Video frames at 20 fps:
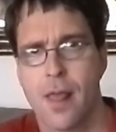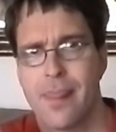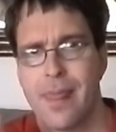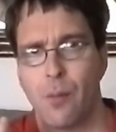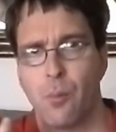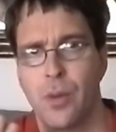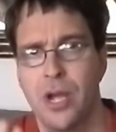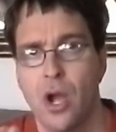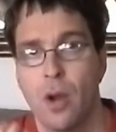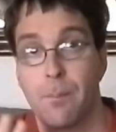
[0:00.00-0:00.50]

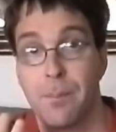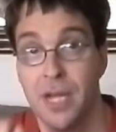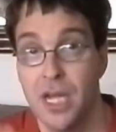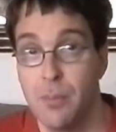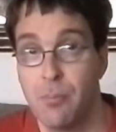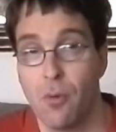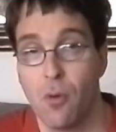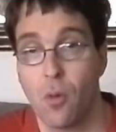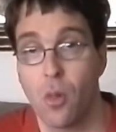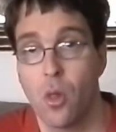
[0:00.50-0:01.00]
That we are
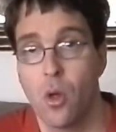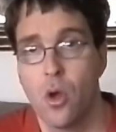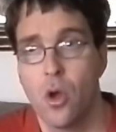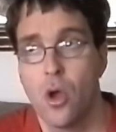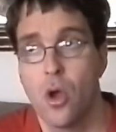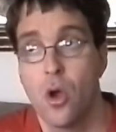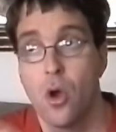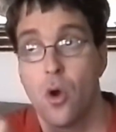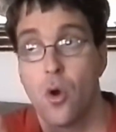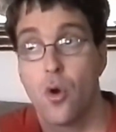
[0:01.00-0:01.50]
people
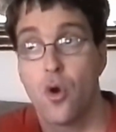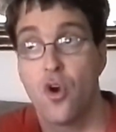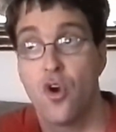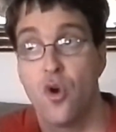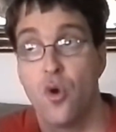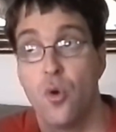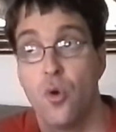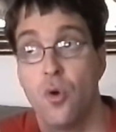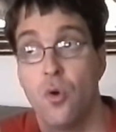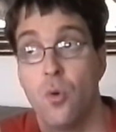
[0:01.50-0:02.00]

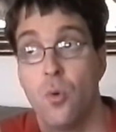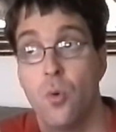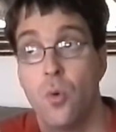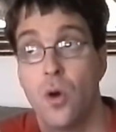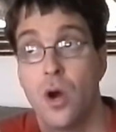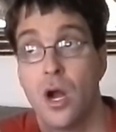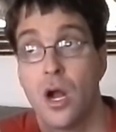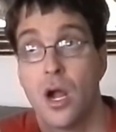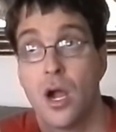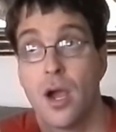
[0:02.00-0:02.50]
who